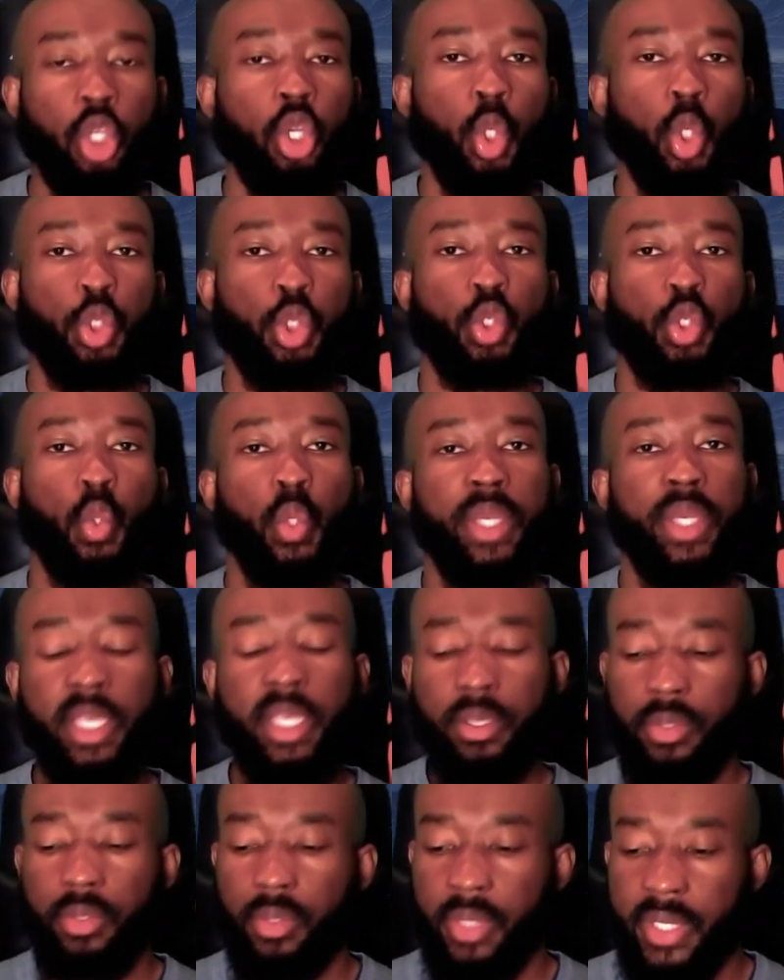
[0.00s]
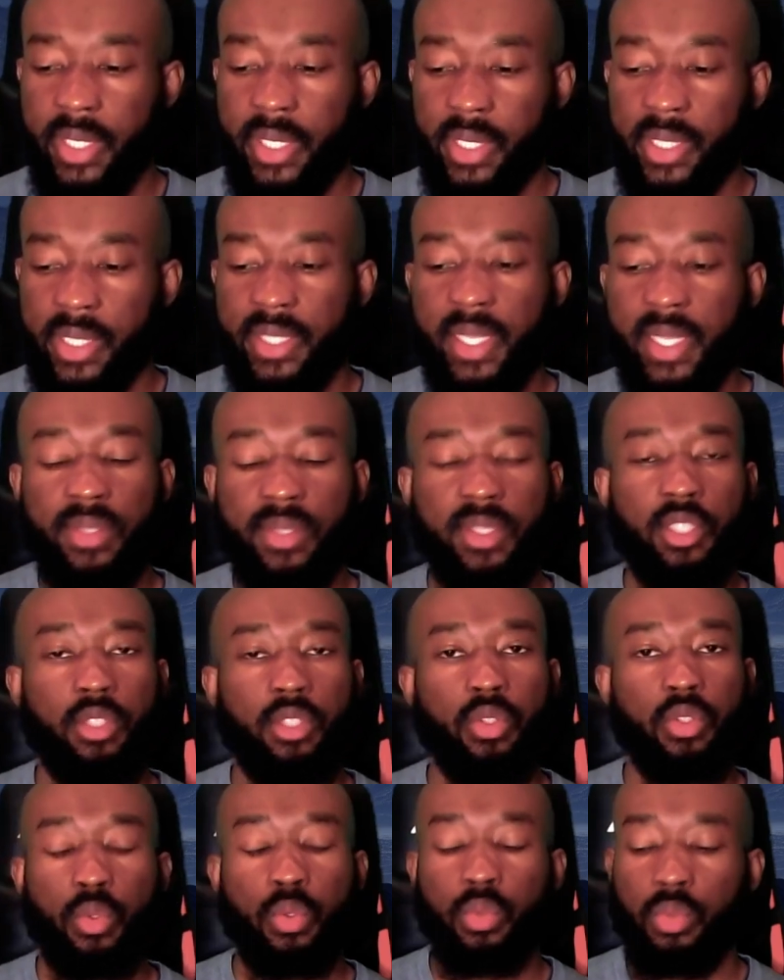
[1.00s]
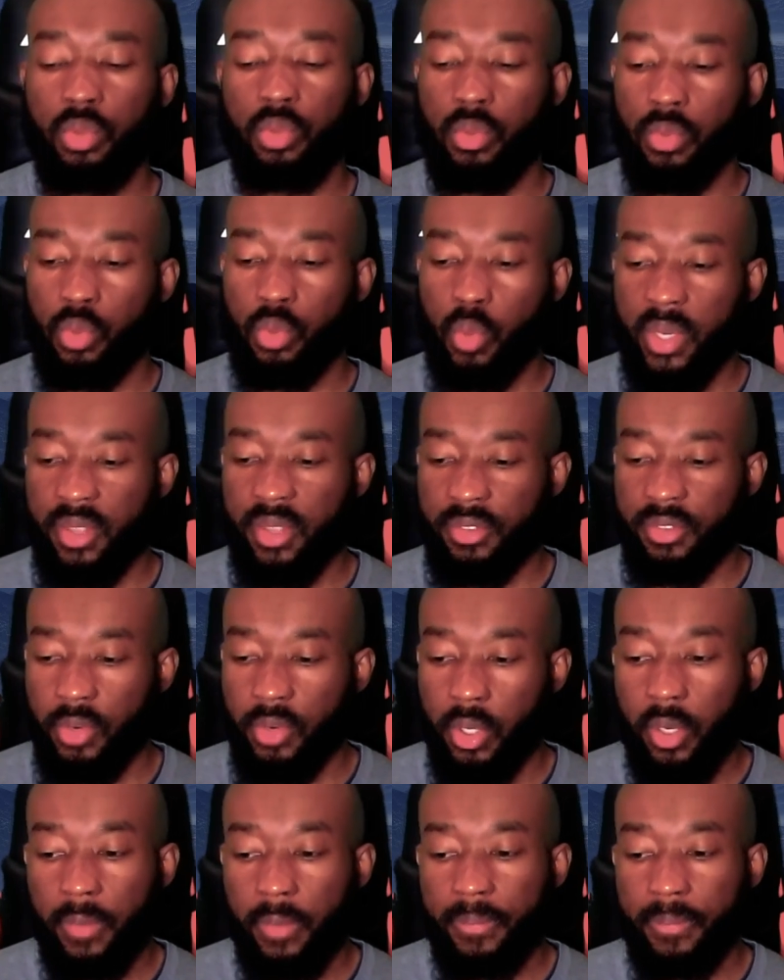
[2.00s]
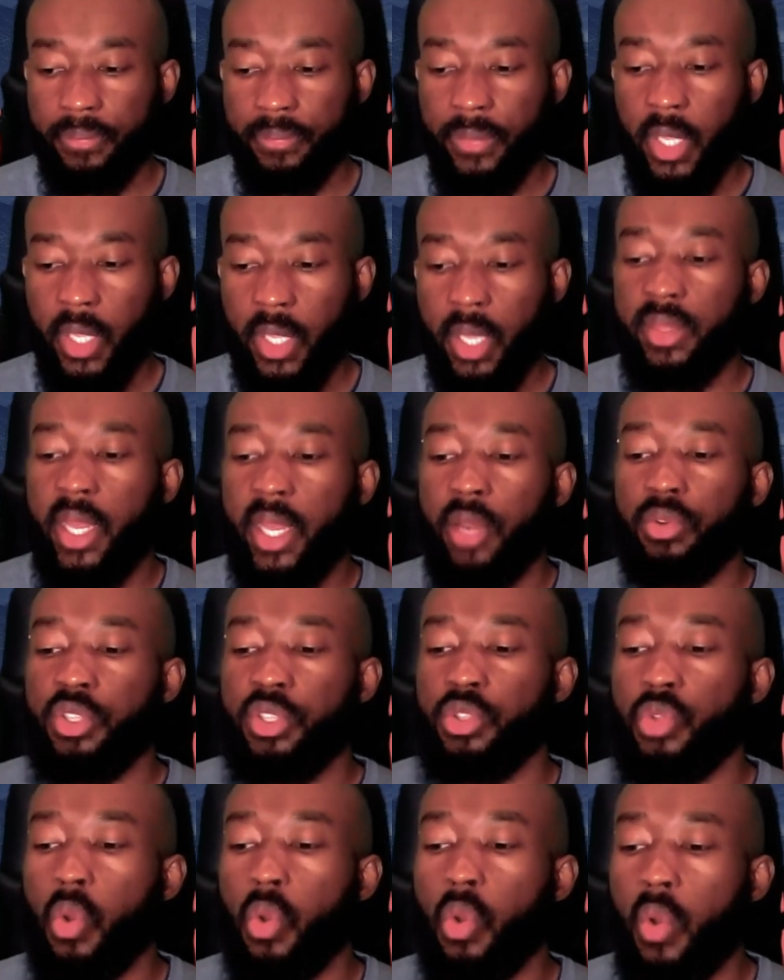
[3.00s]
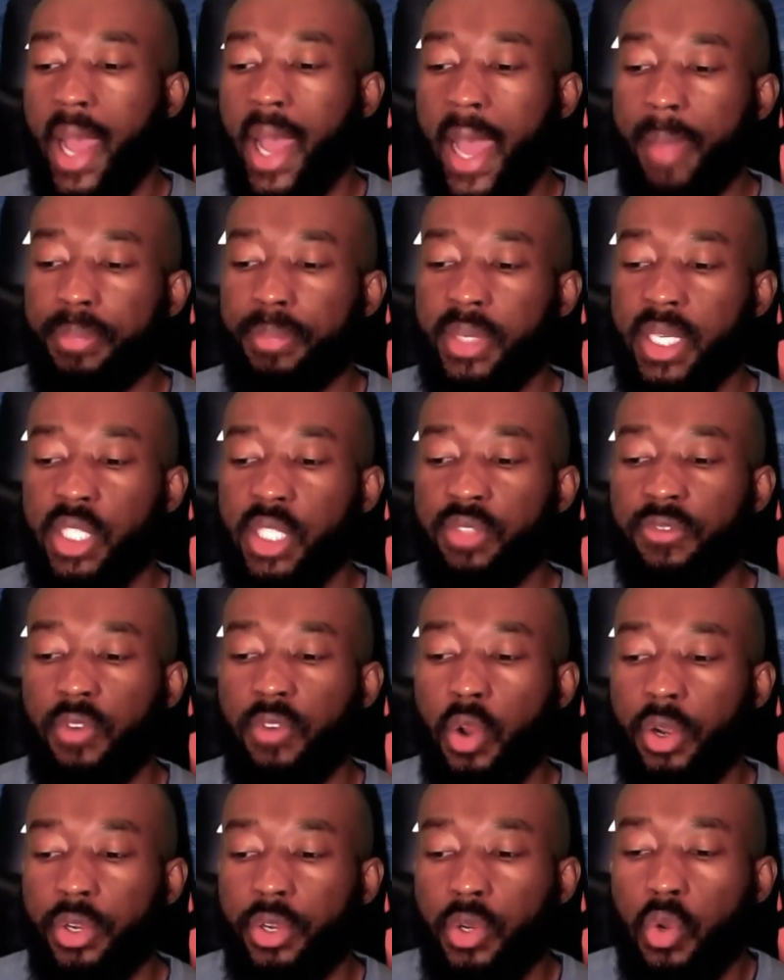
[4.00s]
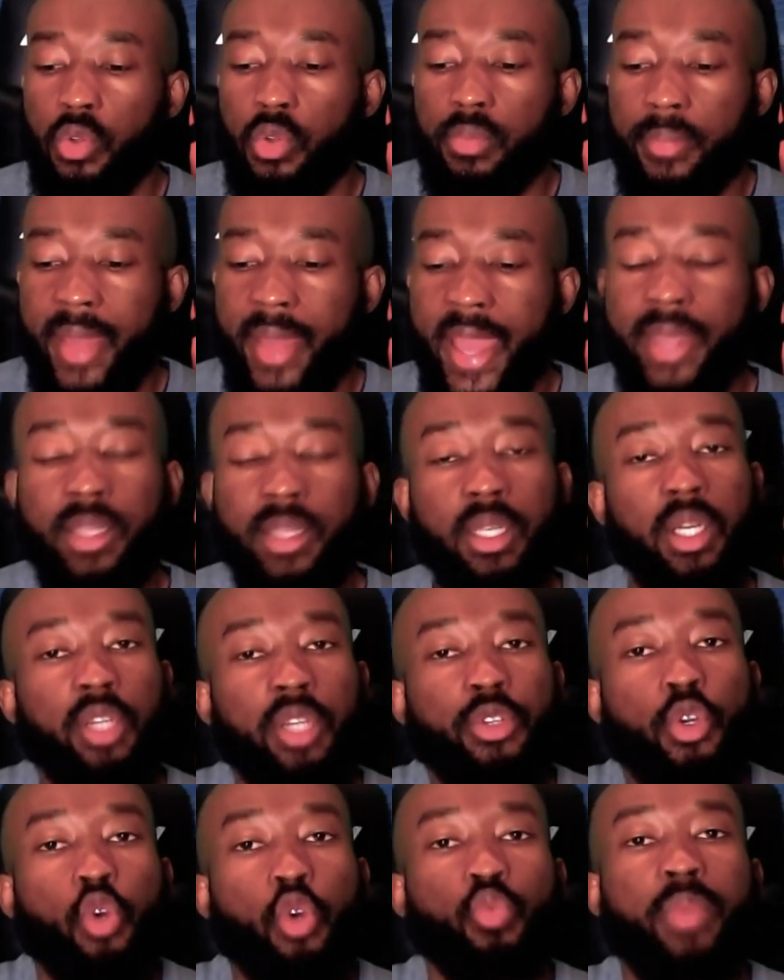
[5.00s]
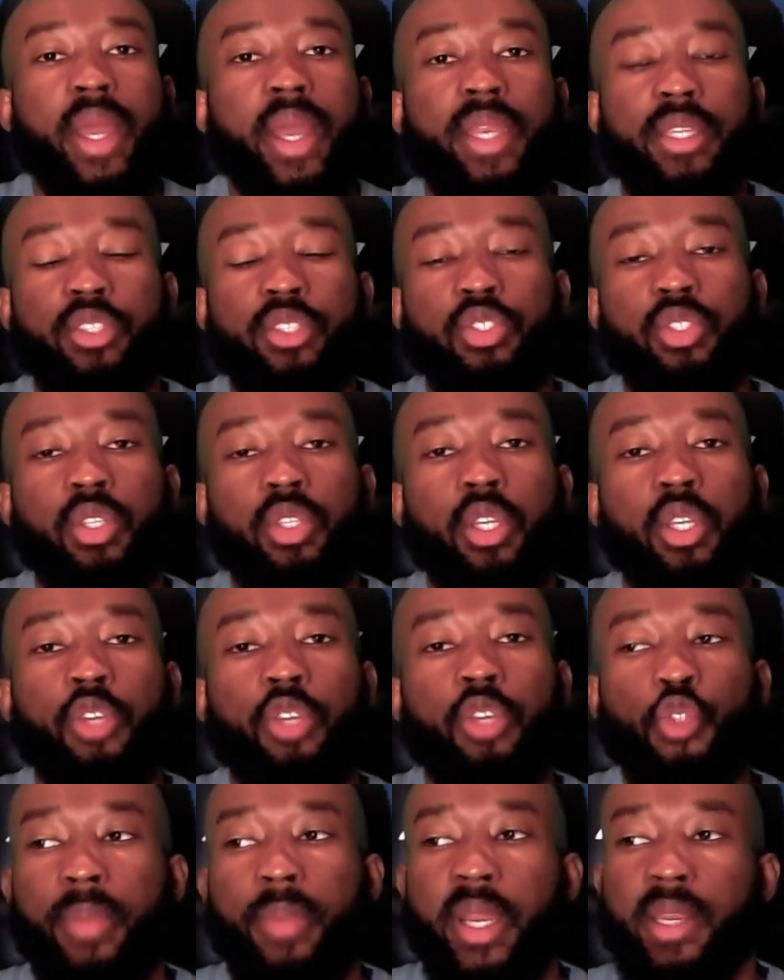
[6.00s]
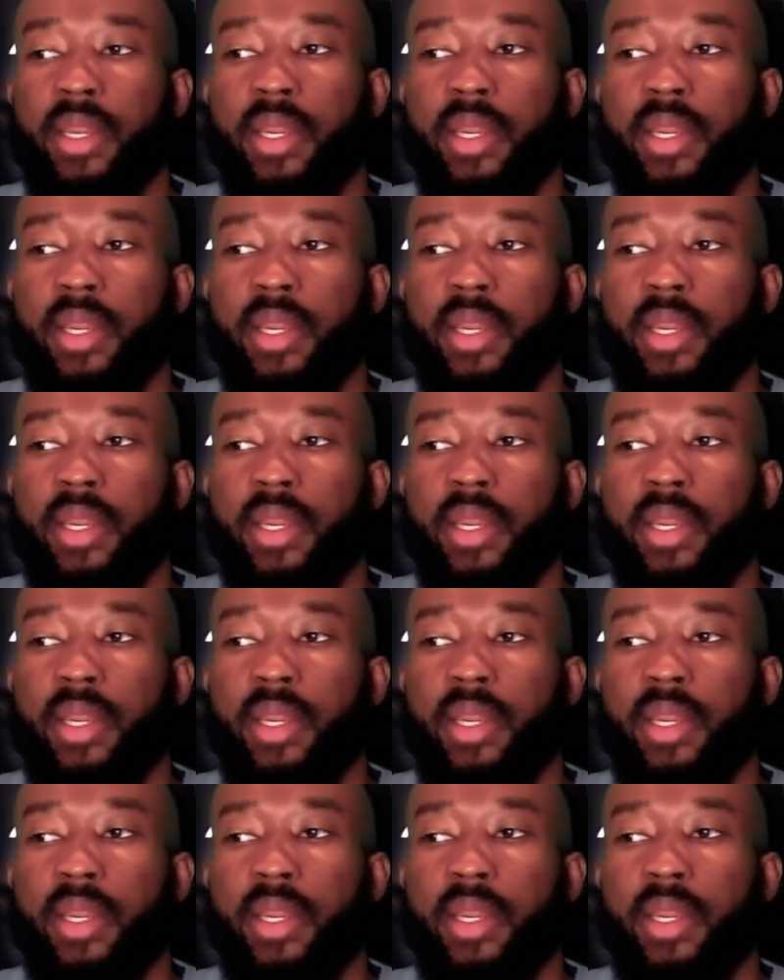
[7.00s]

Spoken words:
So here in Ecclesiastes 2:24, there is no happiness for a known man. A known man is somebody that